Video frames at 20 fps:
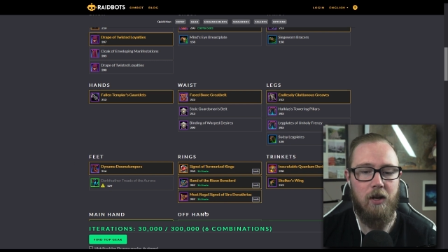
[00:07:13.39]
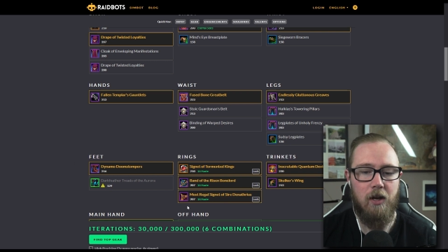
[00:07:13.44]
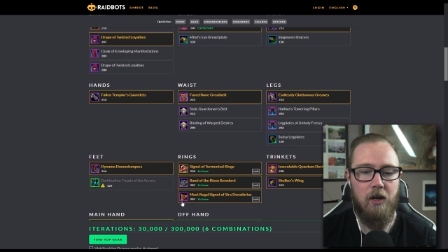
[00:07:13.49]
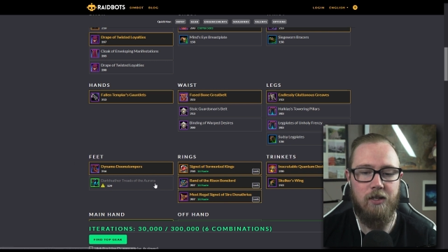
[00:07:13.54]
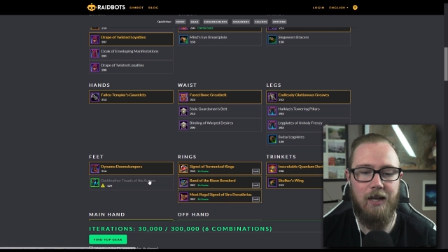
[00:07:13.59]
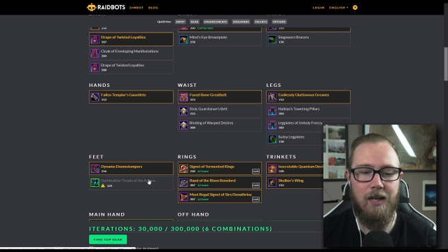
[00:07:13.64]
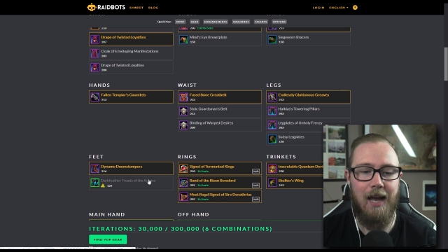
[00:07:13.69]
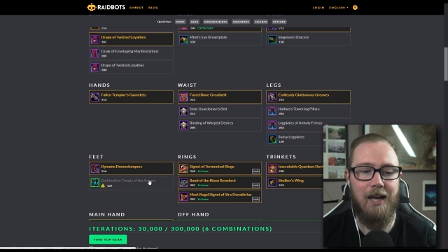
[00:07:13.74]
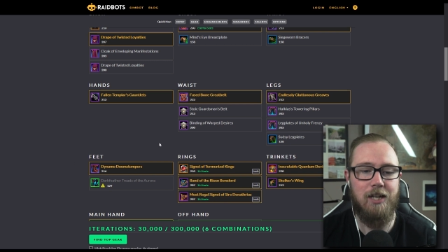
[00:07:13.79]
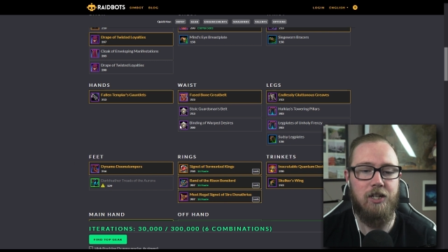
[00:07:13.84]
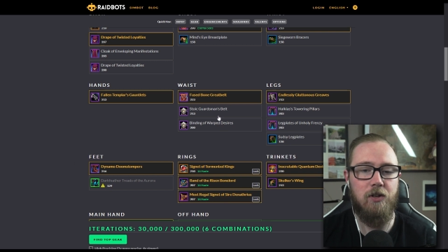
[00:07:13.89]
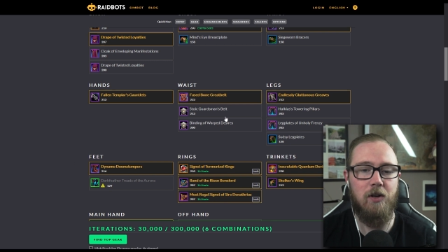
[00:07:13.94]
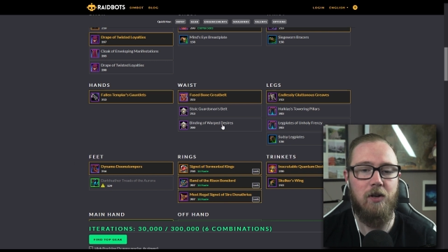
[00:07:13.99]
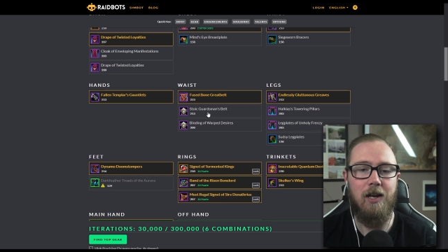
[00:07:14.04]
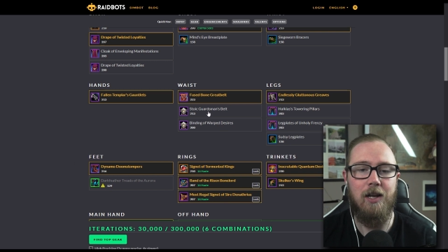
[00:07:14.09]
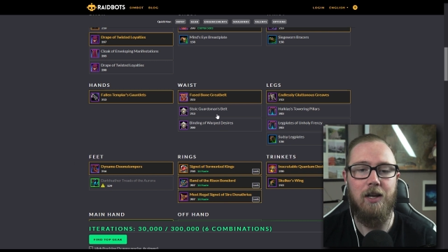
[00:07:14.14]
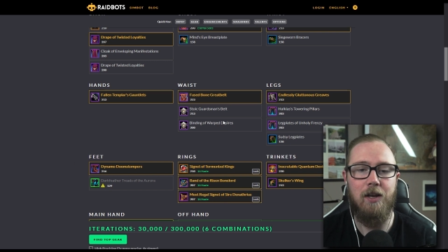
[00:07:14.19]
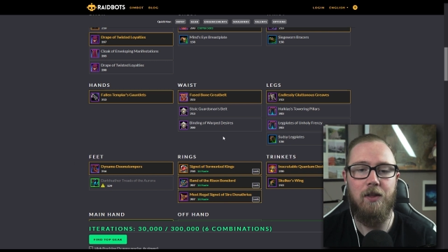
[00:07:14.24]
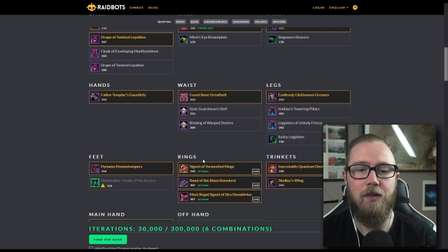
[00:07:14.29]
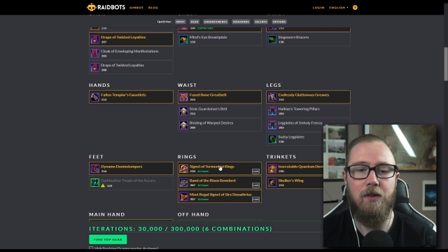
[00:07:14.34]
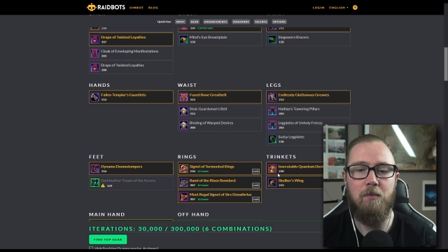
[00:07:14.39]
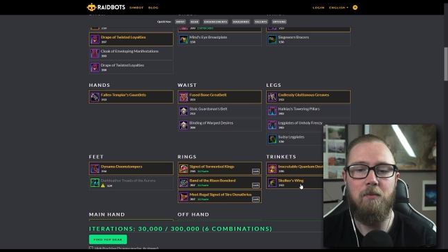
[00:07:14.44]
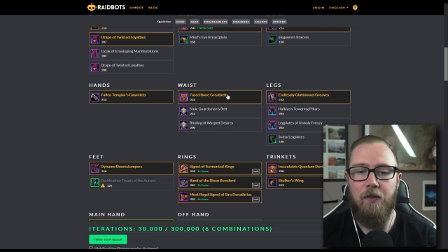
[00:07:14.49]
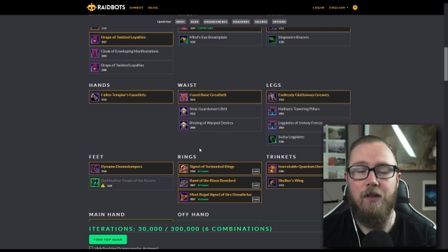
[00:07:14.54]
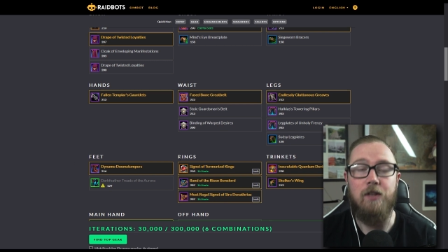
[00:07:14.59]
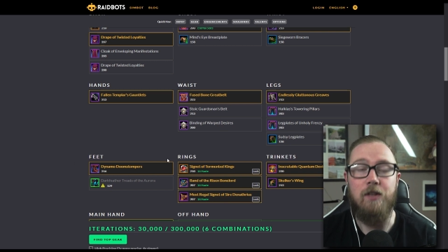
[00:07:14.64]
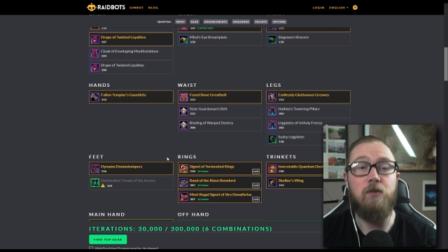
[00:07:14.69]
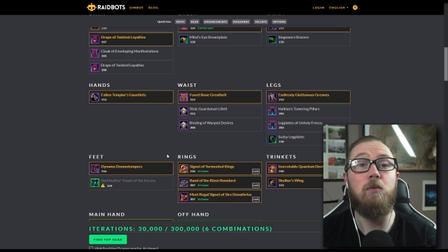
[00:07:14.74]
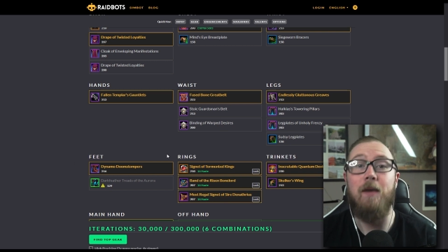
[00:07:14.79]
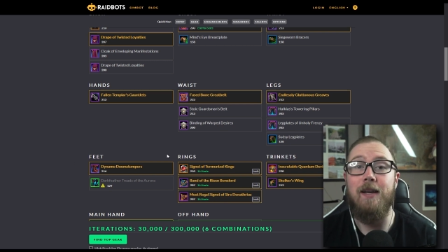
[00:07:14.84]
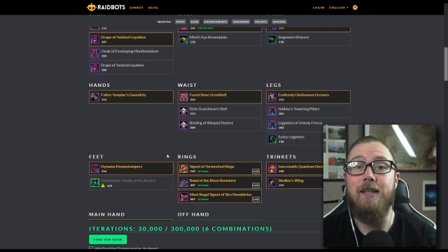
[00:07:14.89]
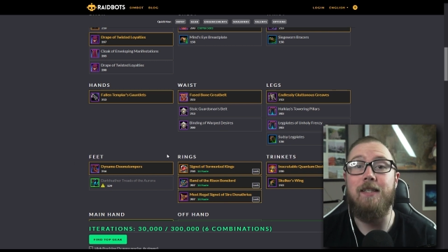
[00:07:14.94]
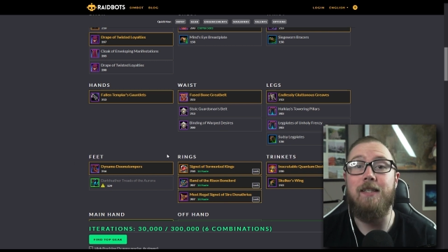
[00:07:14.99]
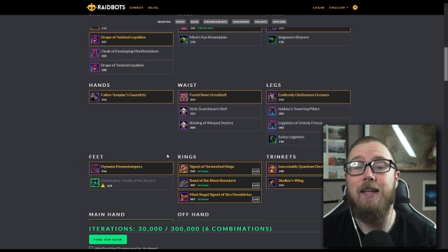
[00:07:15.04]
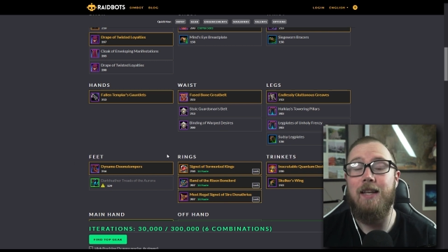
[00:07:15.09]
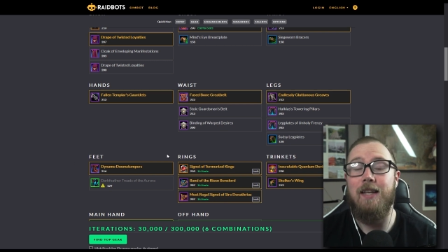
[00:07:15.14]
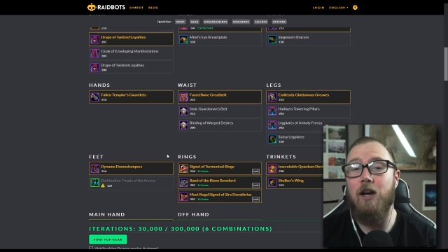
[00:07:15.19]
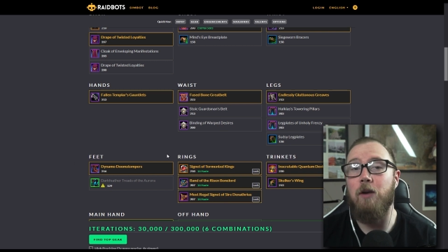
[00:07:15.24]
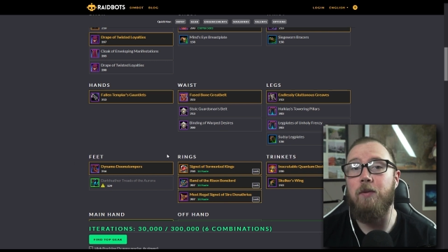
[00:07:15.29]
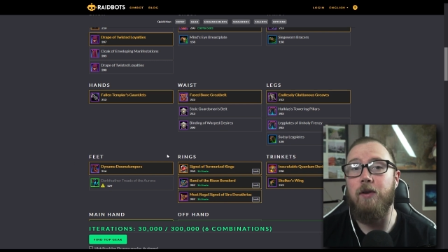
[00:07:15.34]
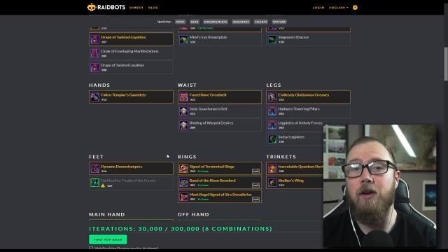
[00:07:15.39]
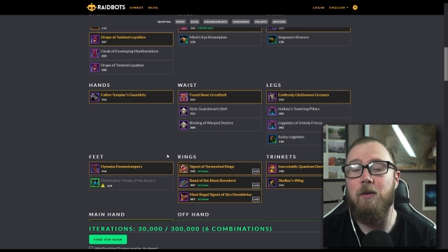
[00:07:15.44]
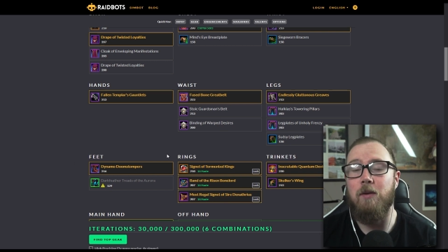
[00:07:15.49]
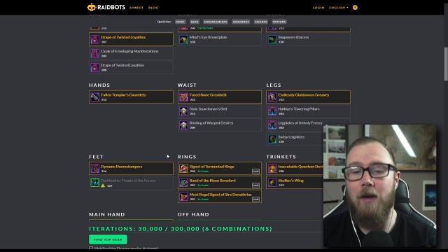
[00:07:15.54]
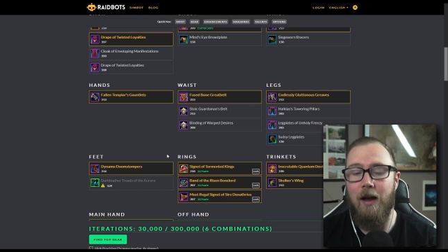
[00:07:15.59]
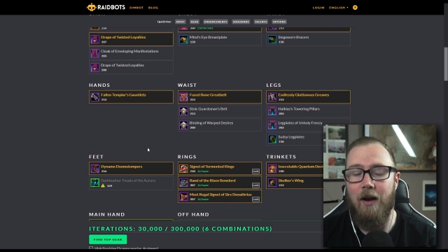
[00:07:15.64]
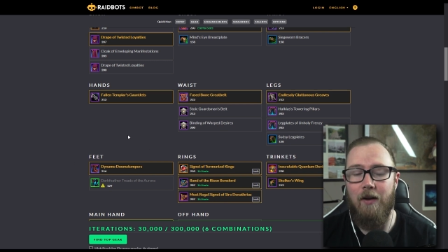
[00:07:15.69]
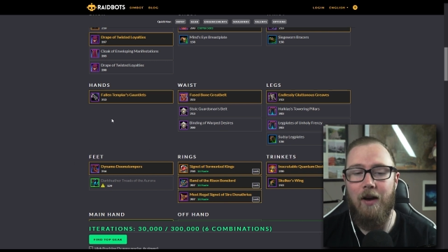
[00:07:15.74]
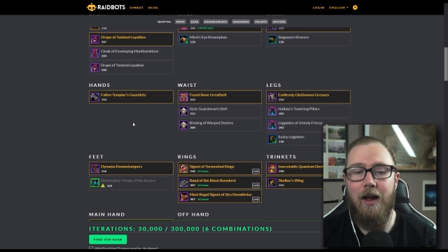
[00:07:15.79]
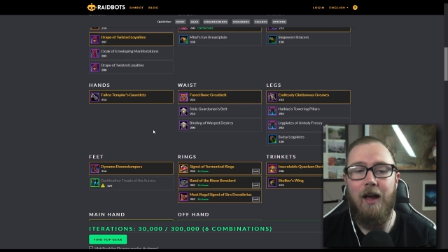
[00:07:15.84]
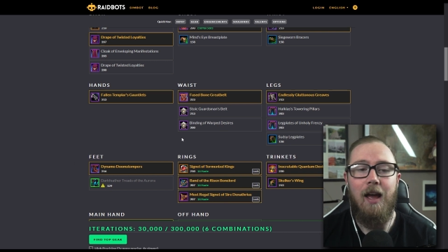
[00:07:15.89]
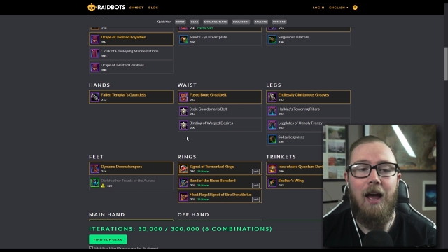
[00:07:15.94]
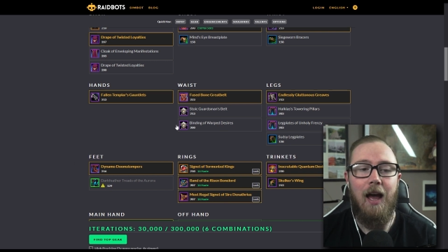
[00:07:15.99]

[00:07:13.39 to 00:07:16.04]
So as you click them, this will basically help you compare it.